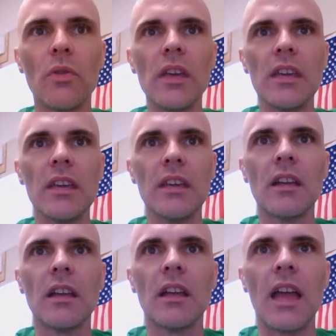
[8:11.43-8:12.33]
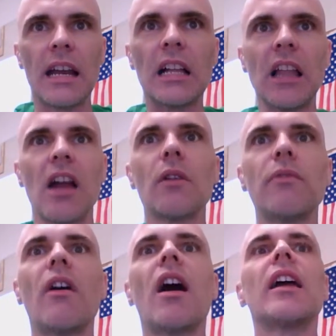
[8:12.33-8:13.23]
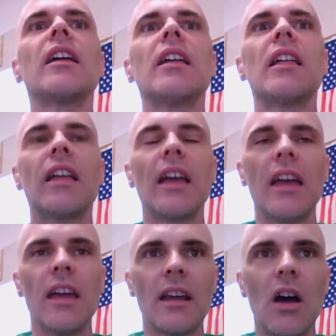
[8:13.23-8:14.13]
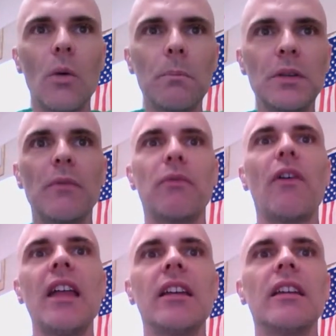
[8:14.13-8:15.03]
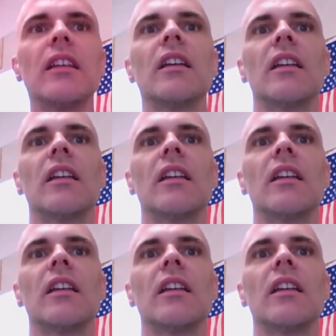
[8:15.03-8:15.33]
and clarify and help defend